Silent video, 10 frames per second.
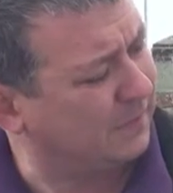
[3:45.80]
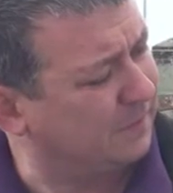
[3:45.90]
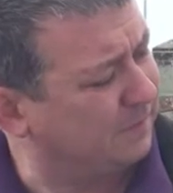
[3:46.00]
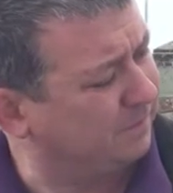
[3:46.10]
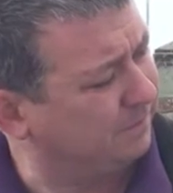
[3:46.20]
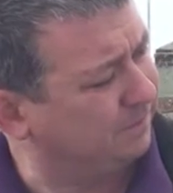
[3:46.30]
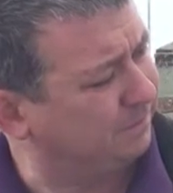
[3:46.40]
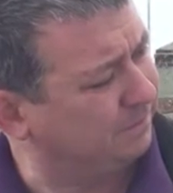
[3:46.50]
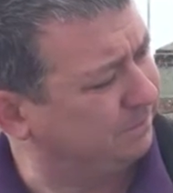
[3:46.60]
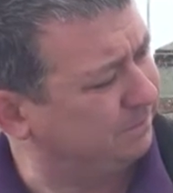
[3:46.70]

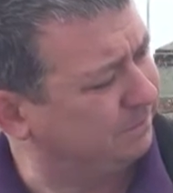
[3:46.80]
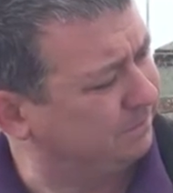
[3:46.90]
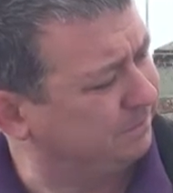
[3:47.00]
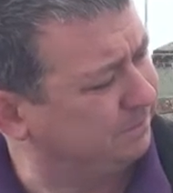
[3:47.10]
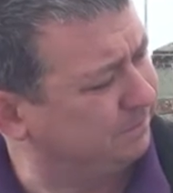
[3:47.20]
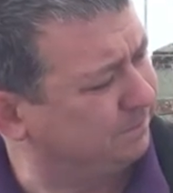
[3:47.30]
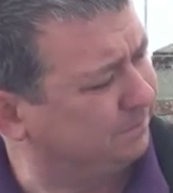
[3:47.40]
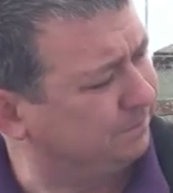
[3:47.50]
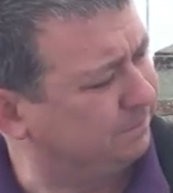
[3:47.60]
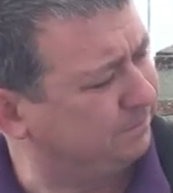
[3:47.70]

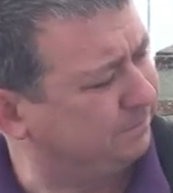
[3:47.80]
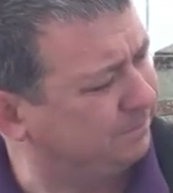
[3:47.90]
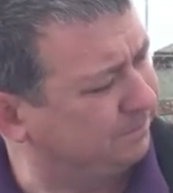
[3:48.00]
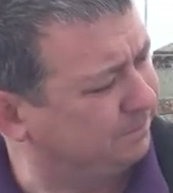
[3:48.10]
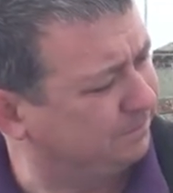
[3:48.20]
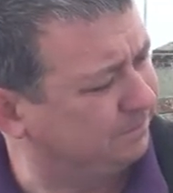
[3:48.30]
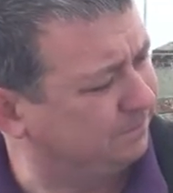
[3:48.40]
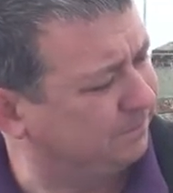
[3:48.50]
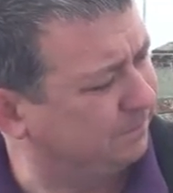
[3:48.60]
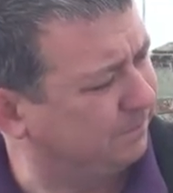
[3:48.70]

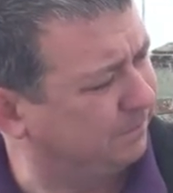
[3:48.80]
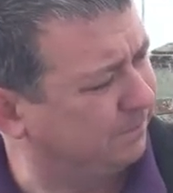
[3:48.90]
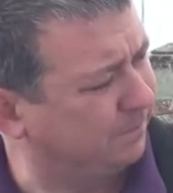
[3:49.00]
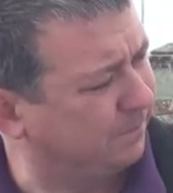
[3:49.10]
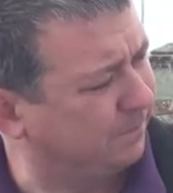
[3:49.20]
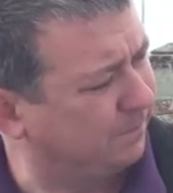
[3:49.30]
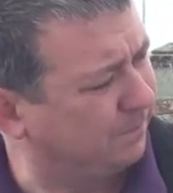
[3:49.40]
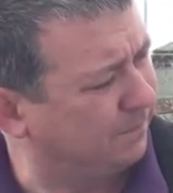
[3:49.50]
(silent)